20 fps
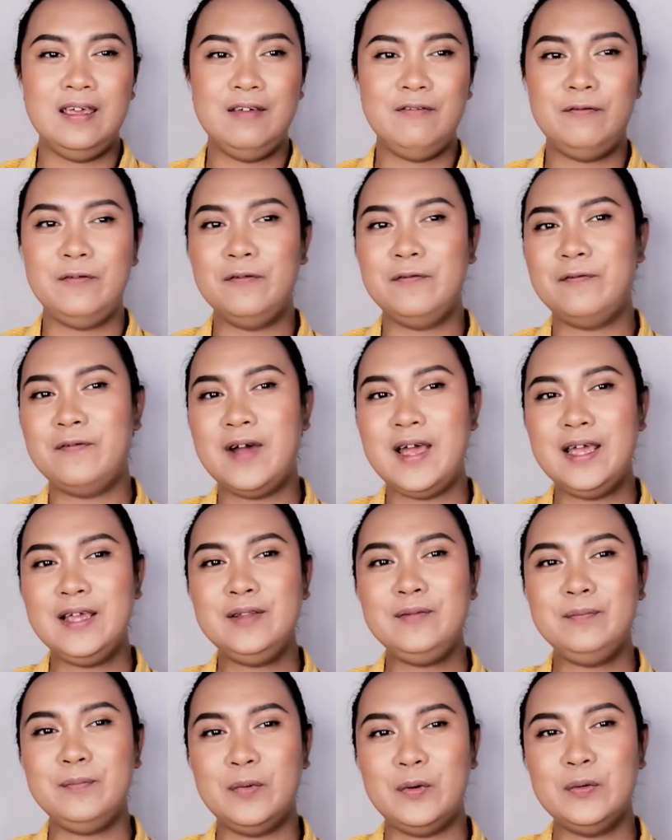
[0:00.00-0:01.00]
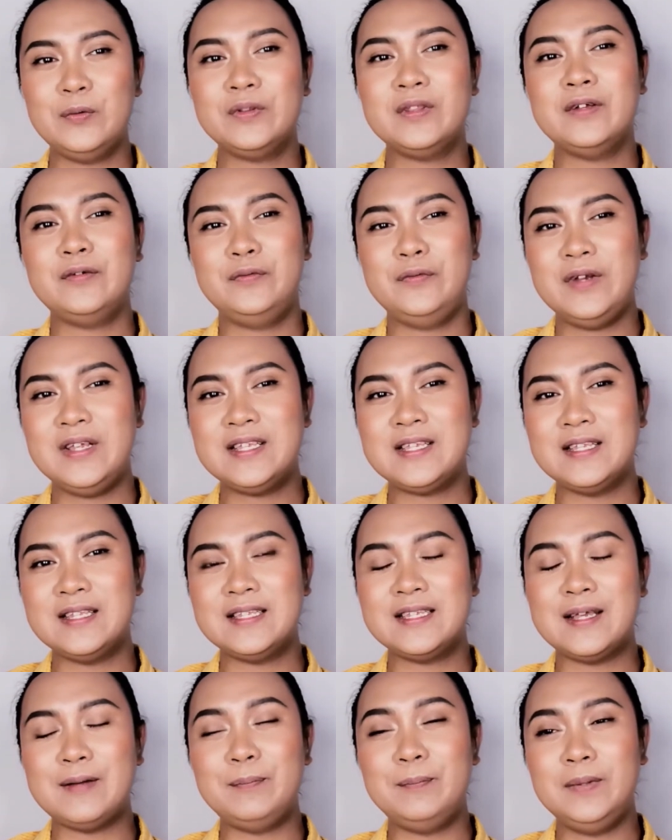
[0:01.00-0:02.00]
If you find both
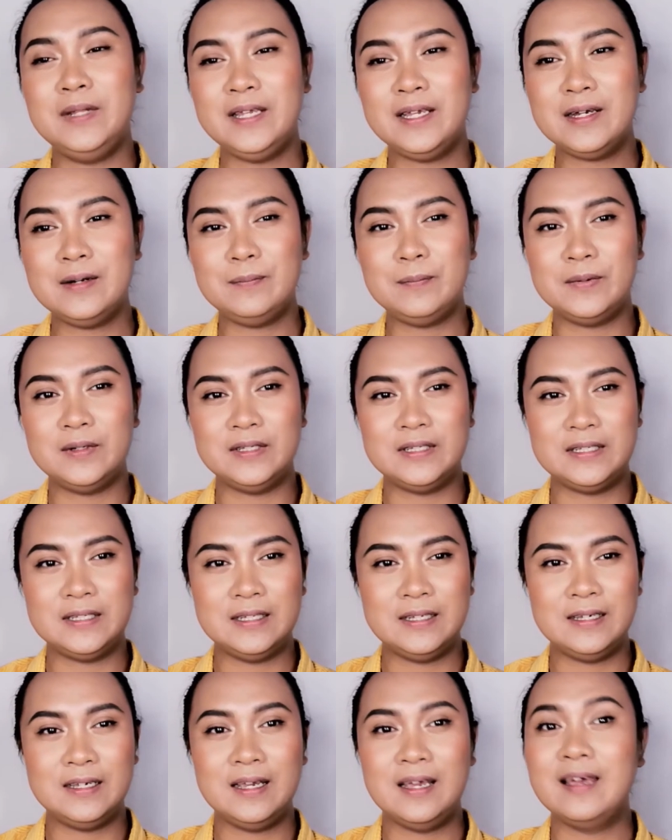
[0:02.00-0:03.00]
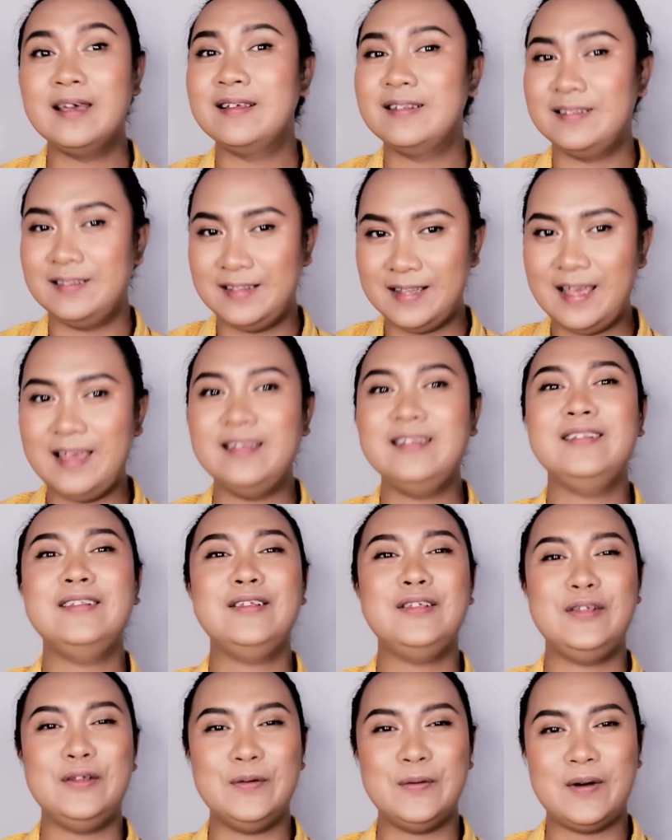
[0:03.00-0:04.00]
reasons applicable,
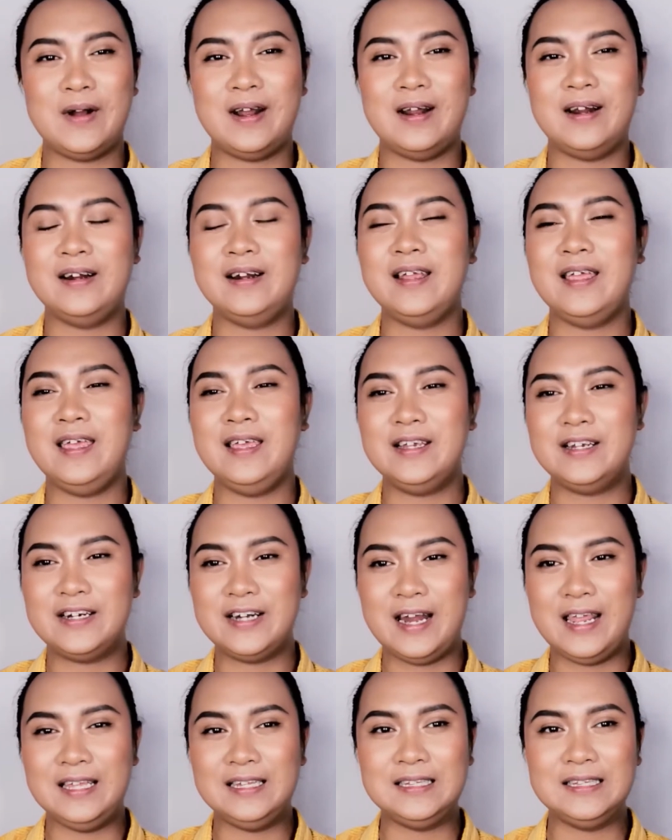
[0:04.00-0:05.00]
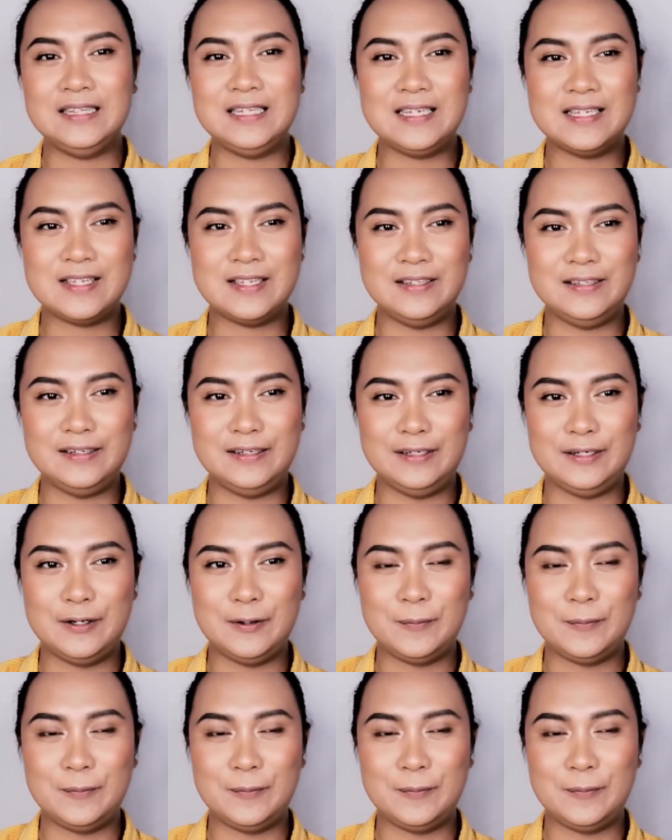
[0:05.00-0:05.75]
then you are a great listener.